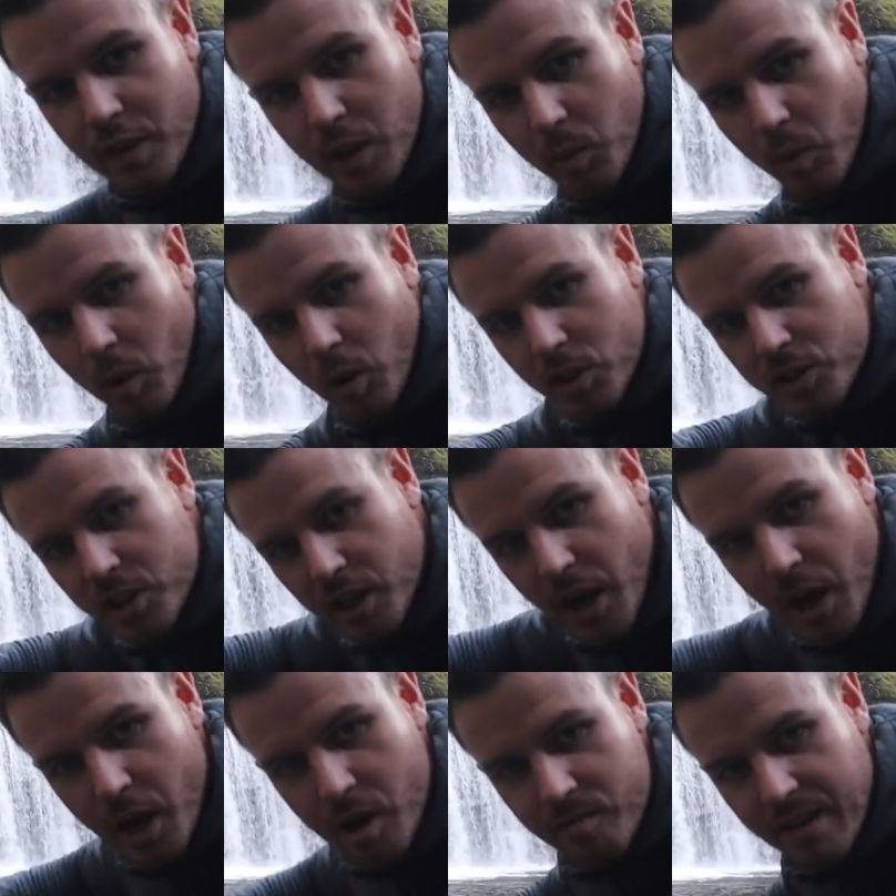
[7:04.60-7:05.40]
for the water
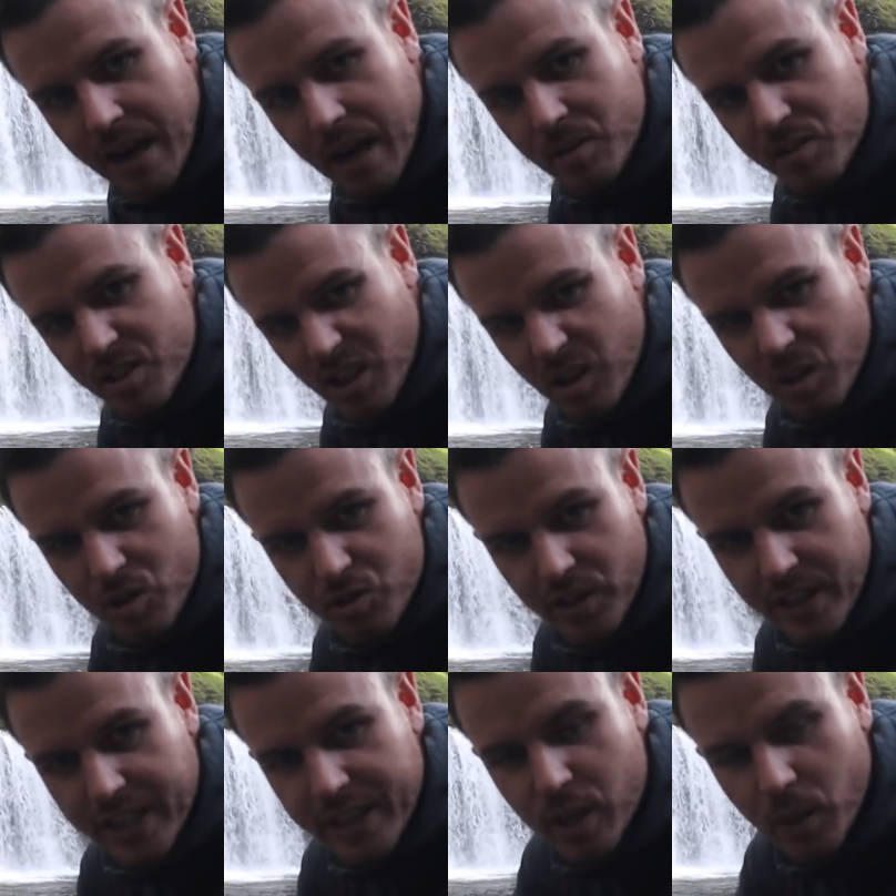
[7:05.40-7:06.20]
going around. So it
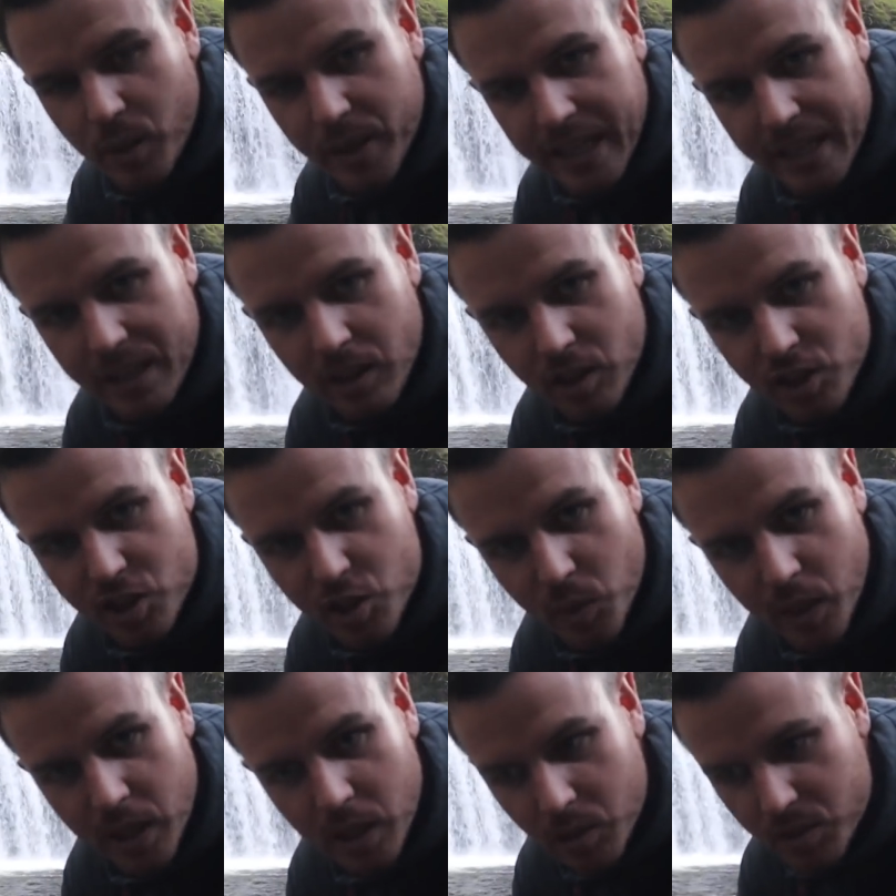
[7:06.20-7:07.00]
looks really cool, you get nice
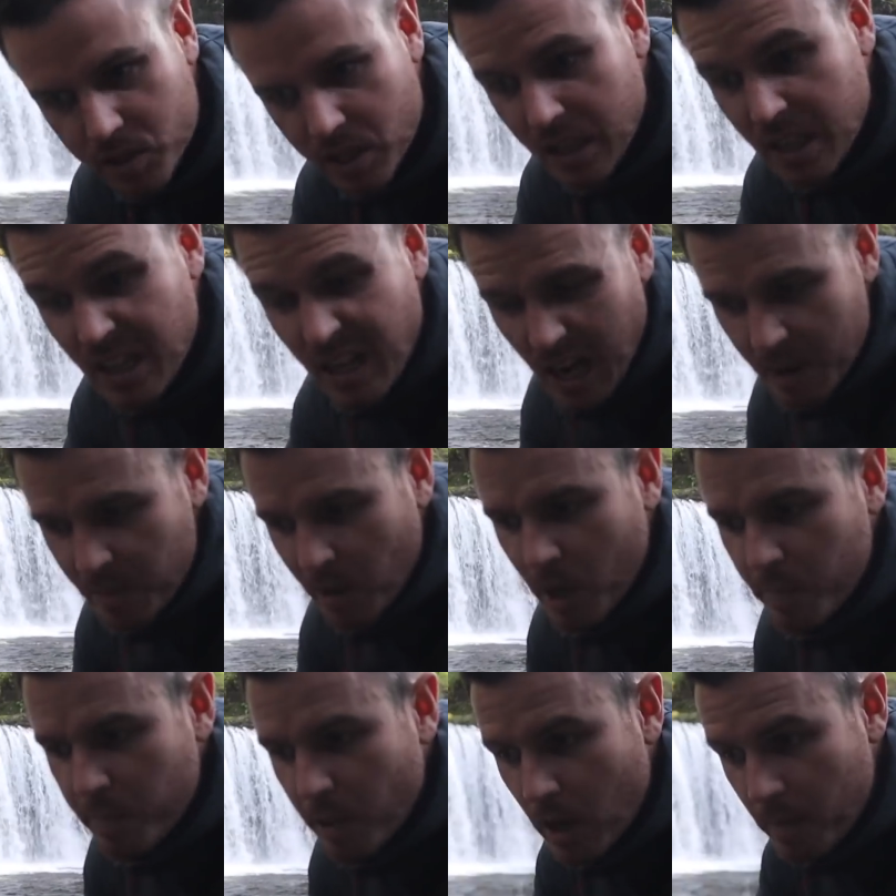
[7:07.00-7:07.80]
swirls. I
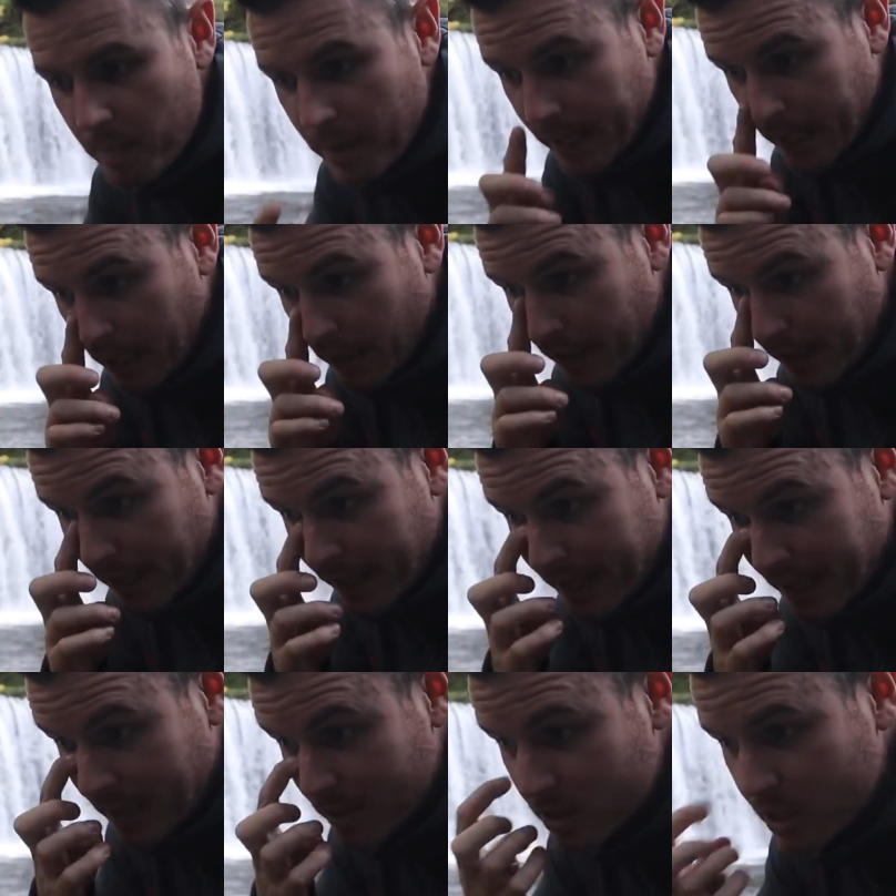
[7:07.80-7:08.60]
might put a minute on
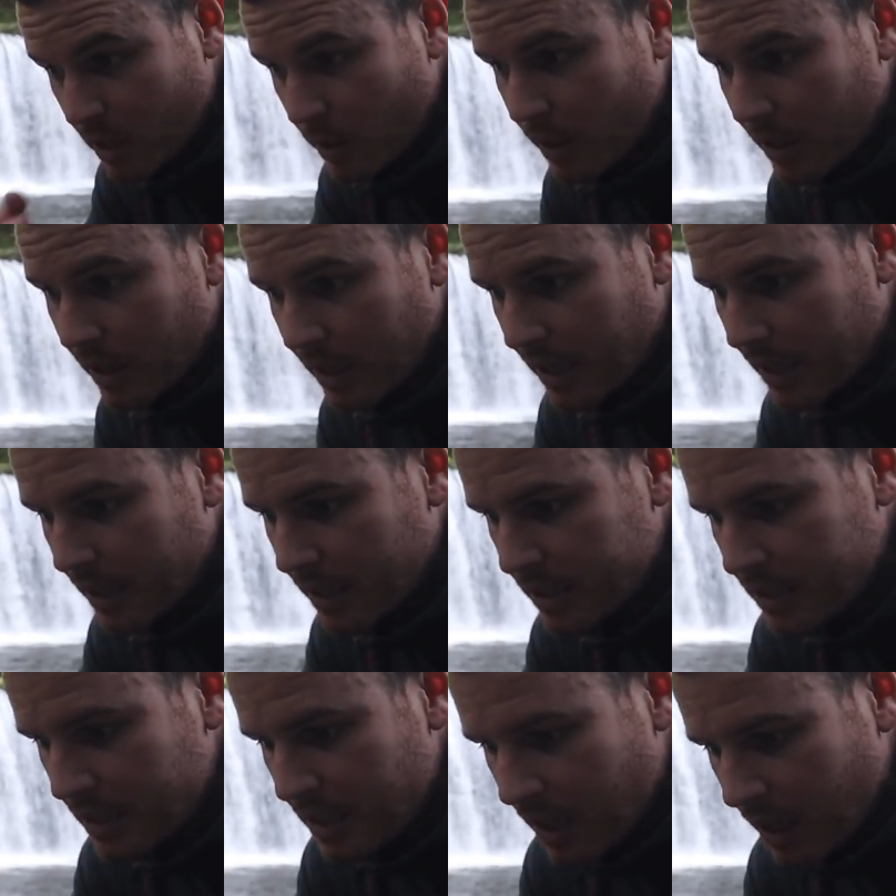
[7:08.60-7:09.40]
there now, so
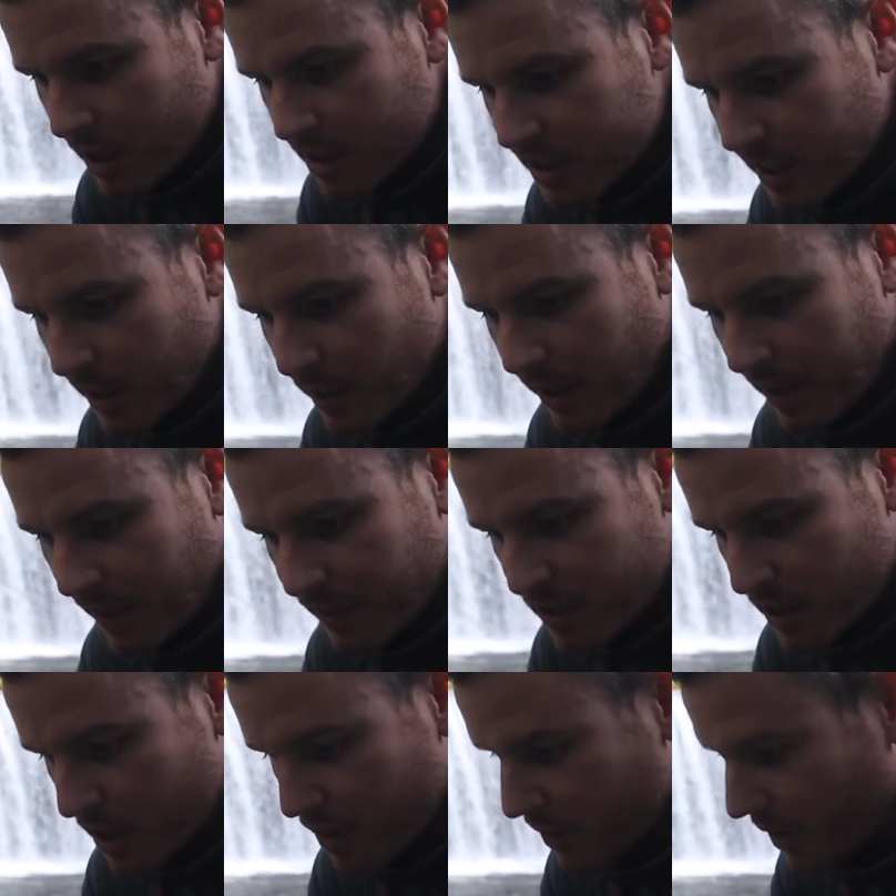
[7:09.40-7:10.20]
I'll see what I
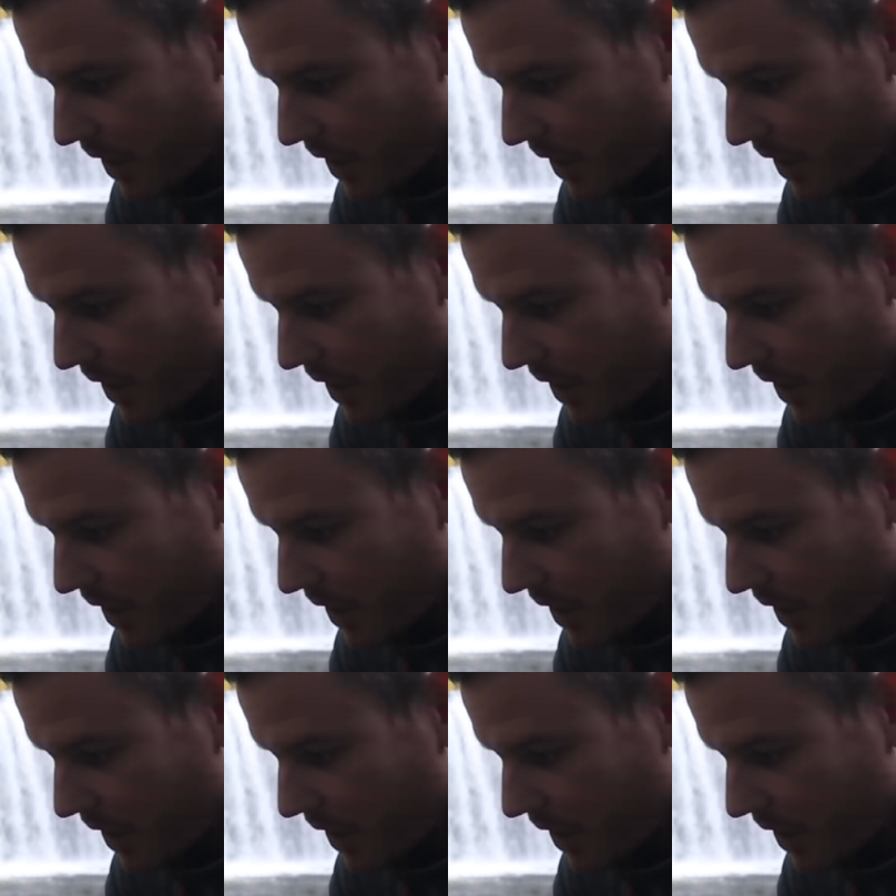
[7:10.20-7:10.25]
have to do